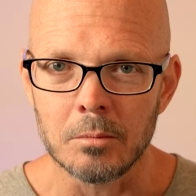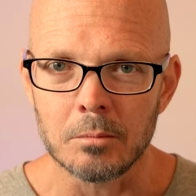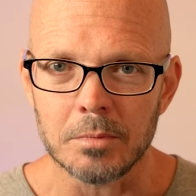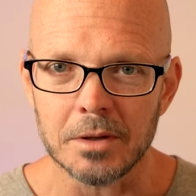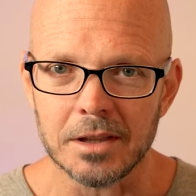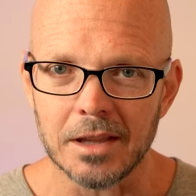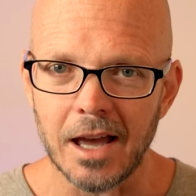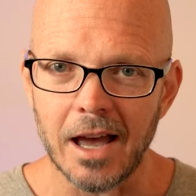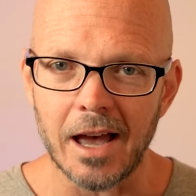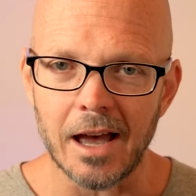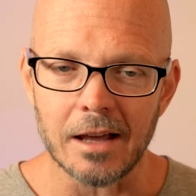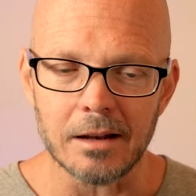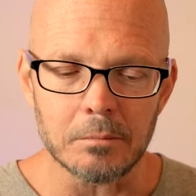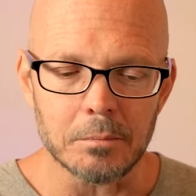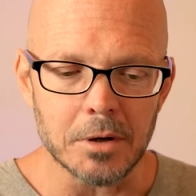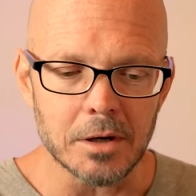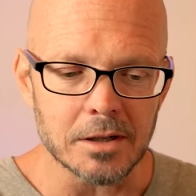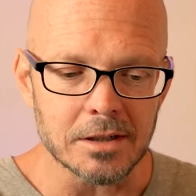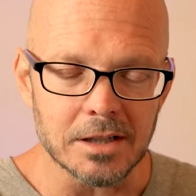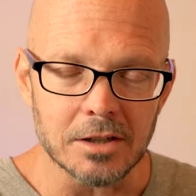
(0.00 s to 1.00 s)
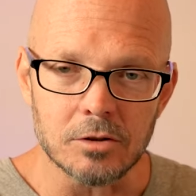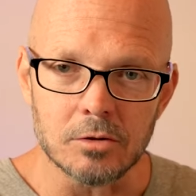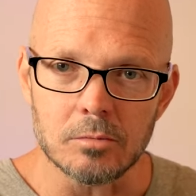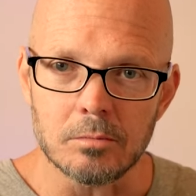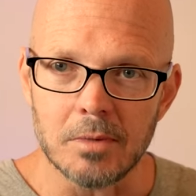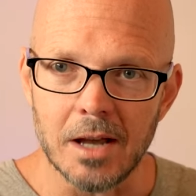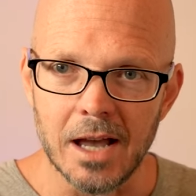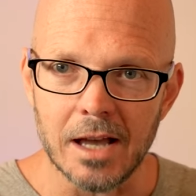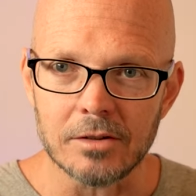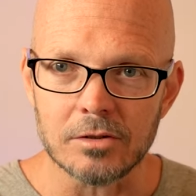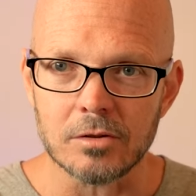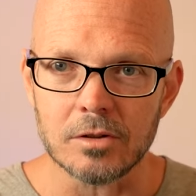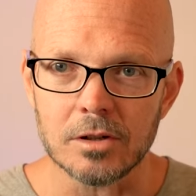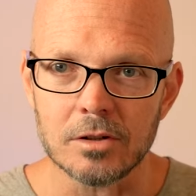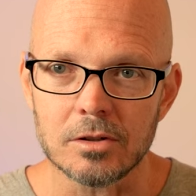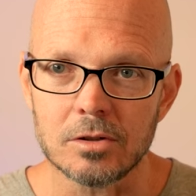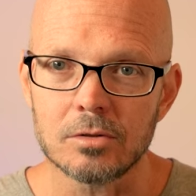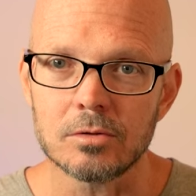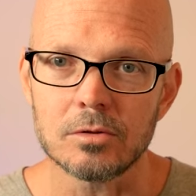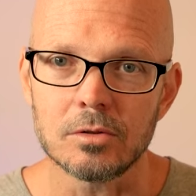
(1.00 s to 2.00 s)
But that, but until you master the
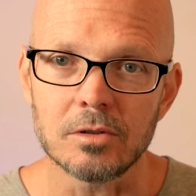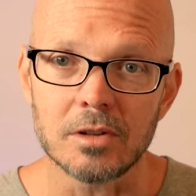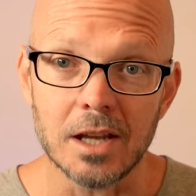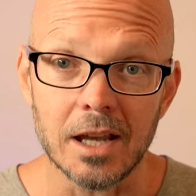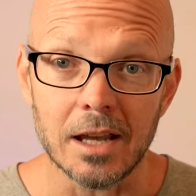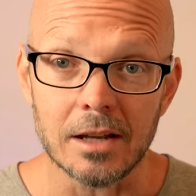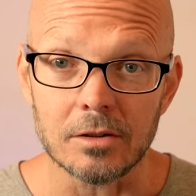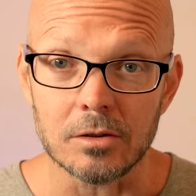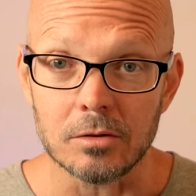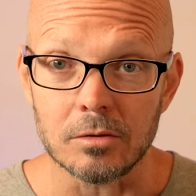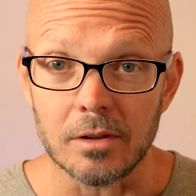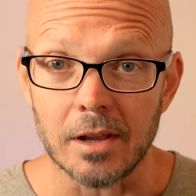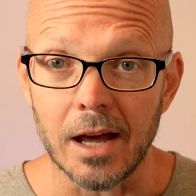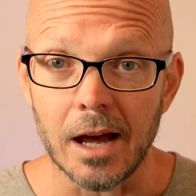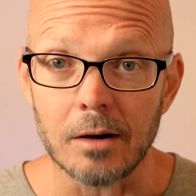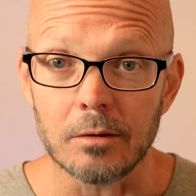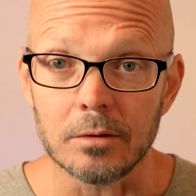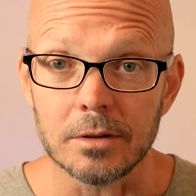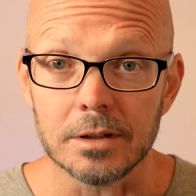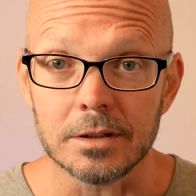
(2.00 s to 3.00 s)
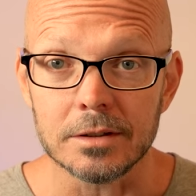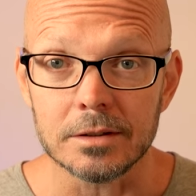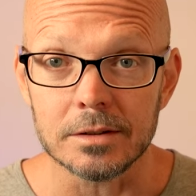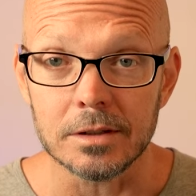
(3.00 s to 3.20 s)
two, you can't do that one.